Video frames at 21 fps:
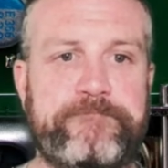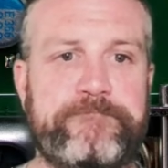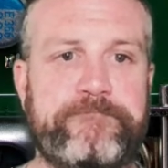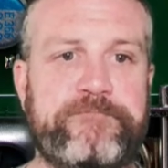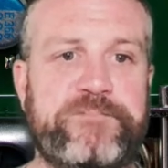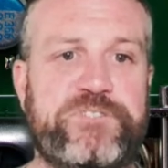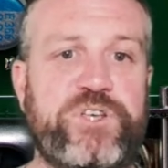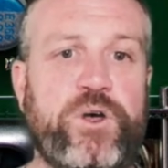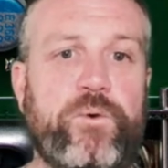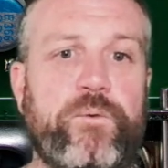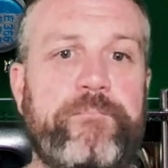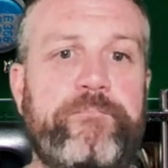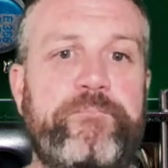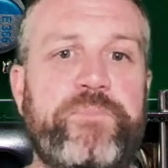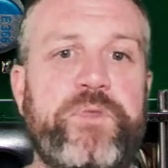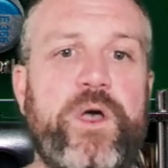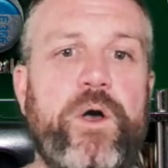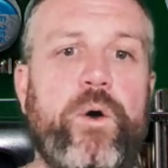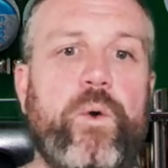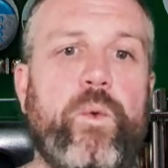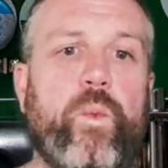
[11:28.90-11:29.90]
So,
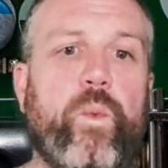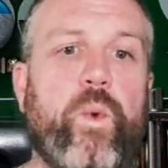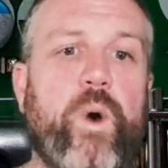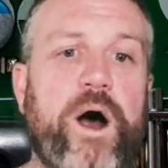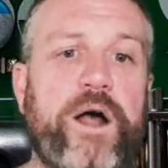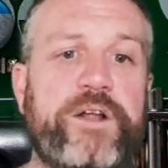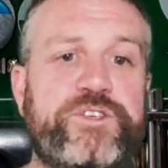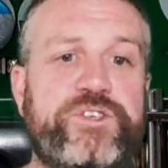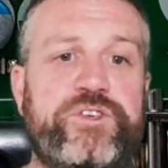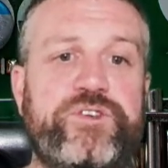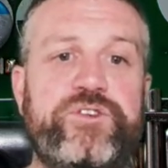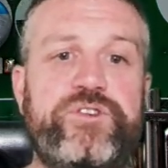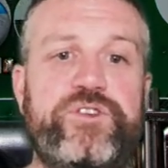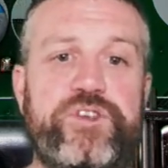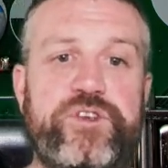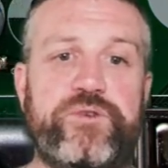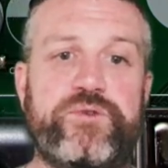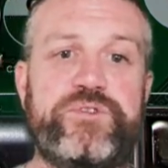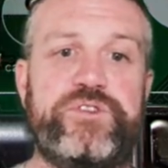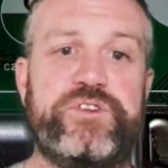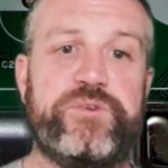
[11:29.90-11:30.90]
what should
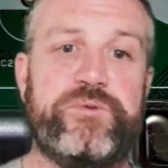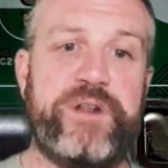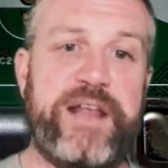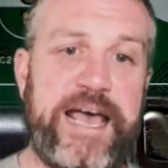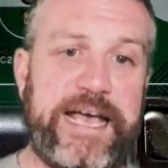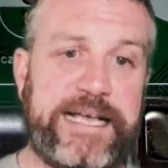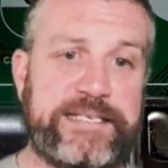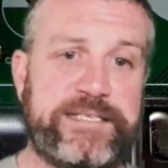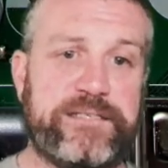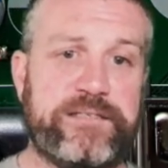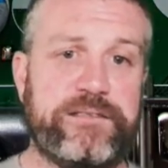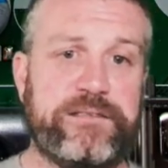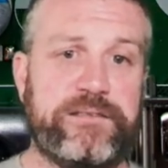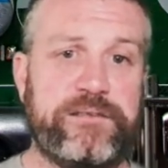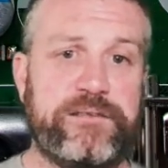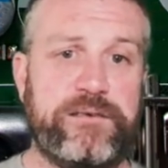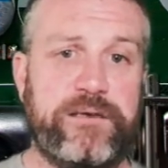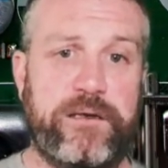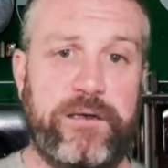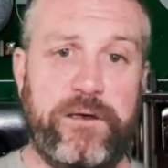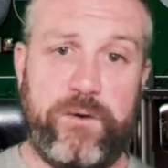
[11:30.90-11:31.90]
you do next?
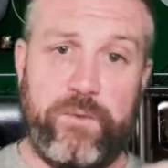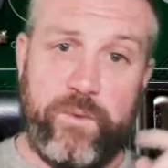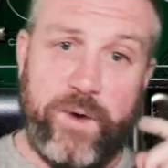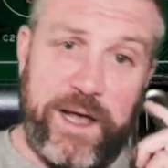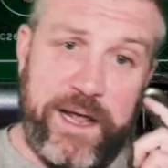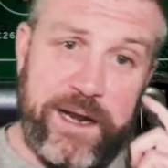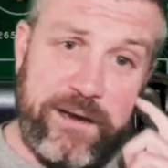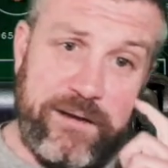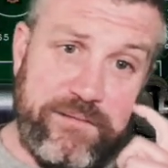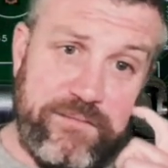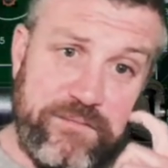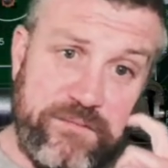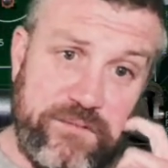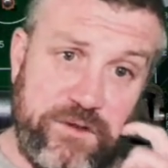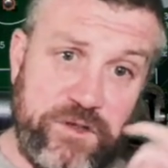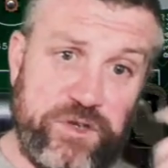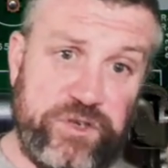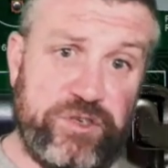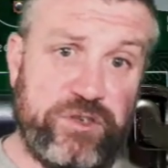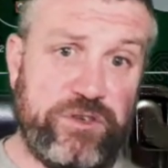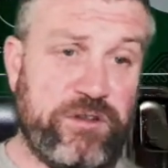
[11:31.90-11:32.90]
Well, you
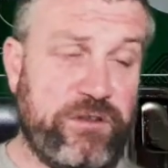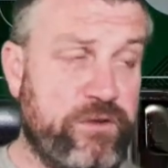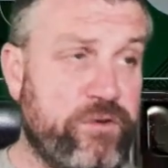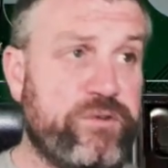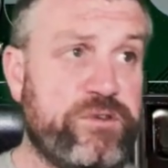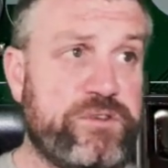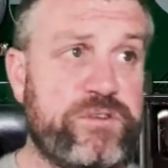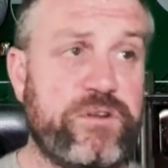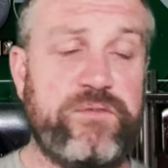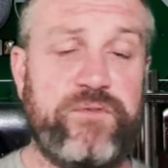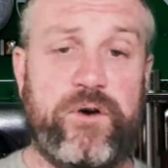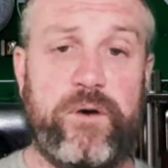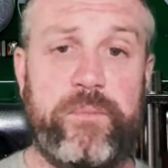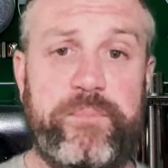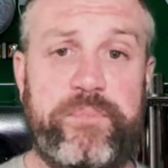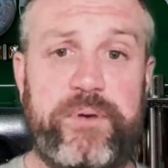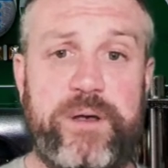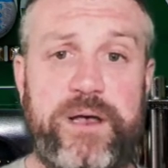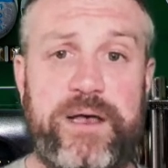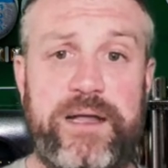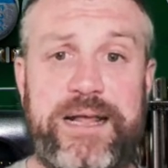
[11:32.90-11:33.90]
should look stuff up
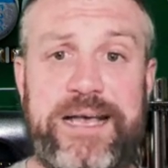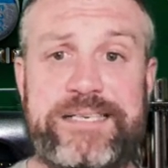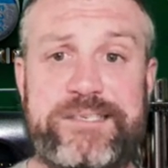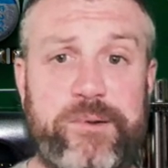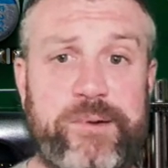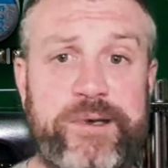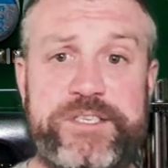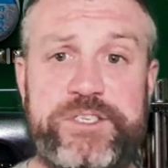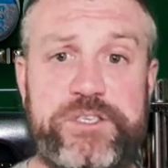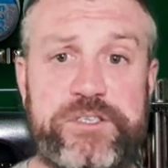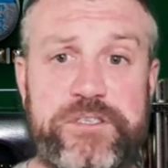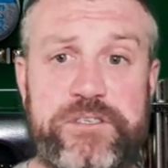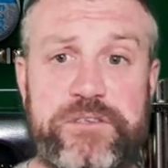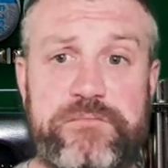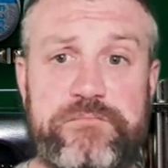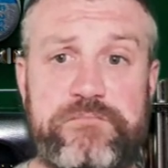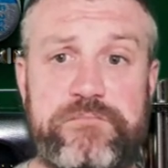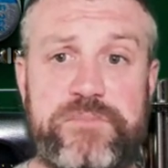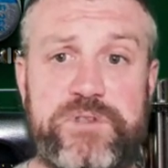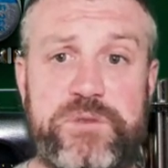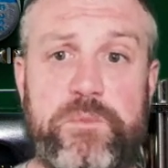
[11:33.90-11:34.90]
and ask questions.
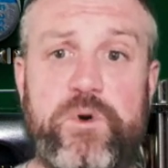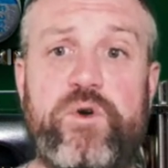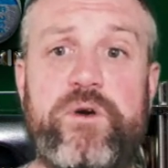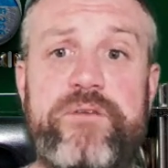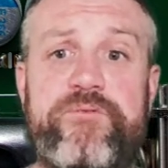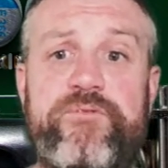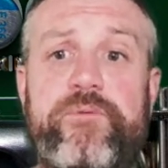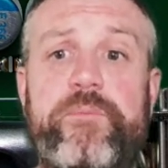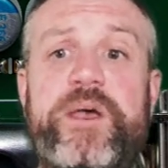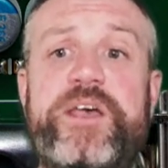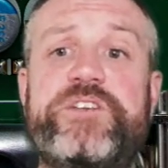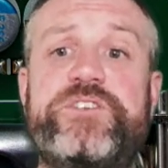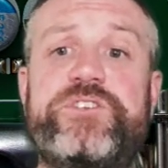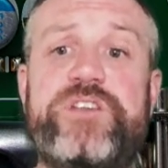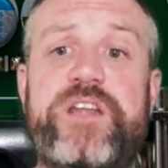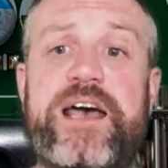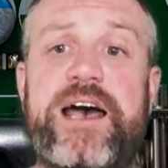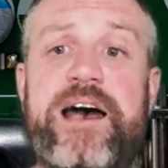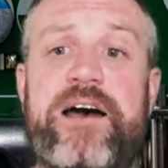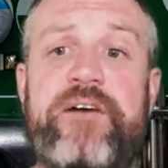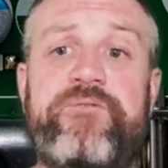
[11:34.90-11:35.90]
The more information you
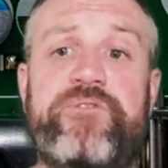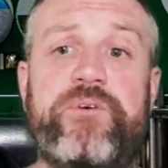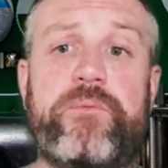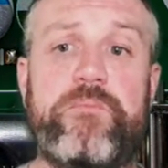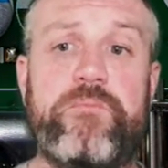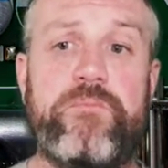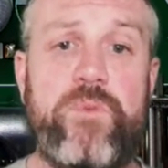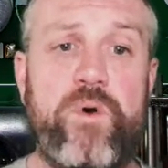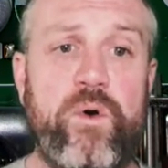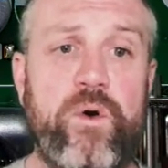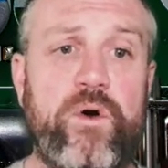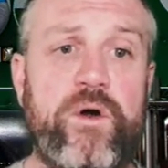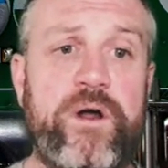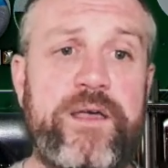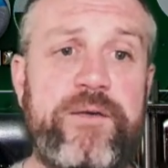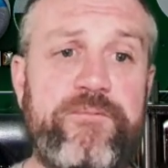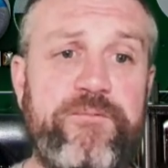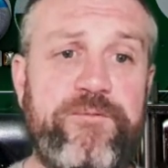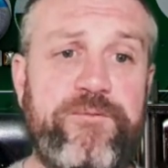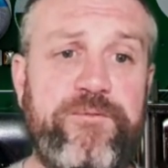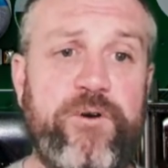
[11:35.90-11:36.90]
have, the more
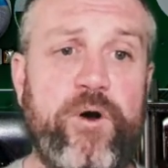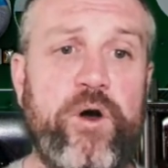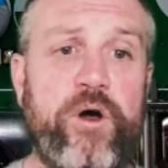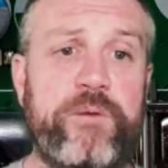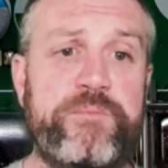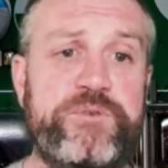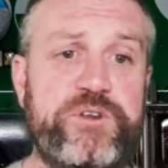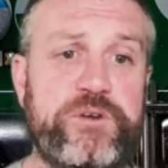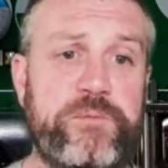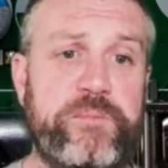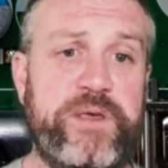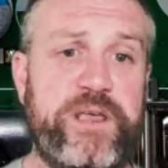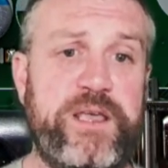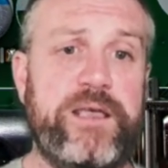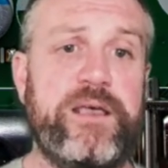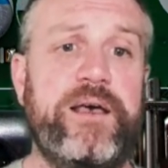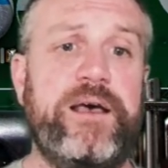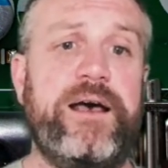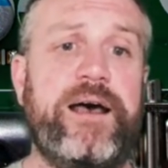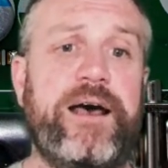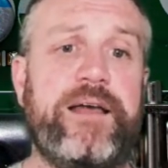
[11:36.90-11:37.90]
informed you'll be
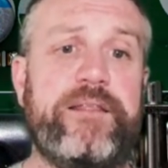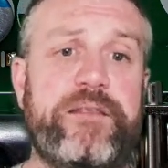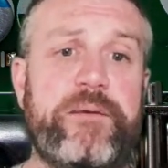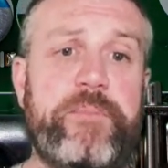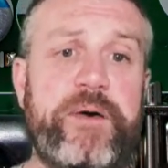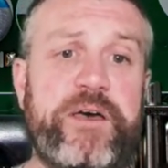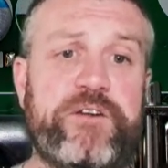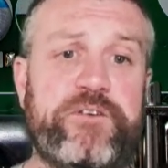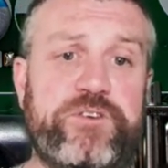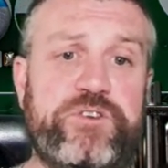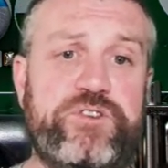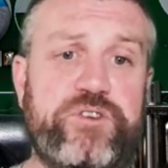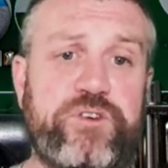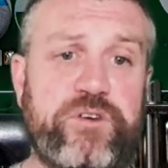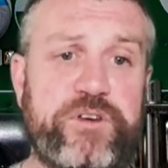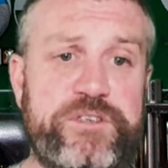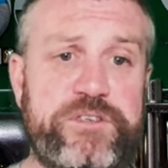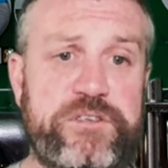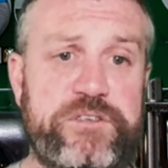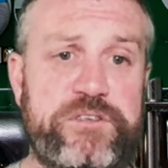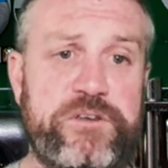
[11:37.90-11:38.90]
and the better
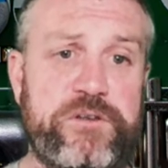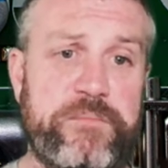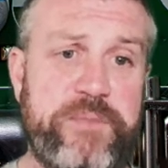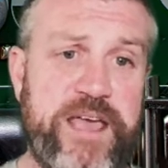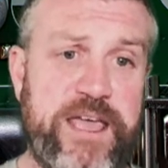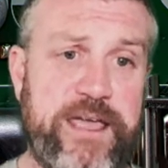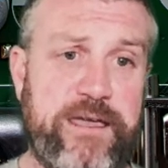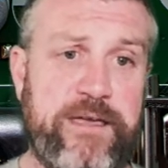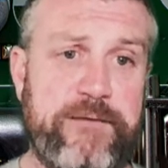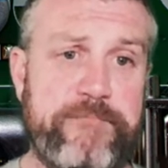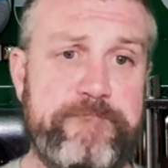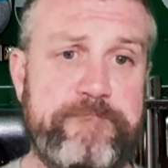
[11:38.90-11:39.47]
choices you'll make.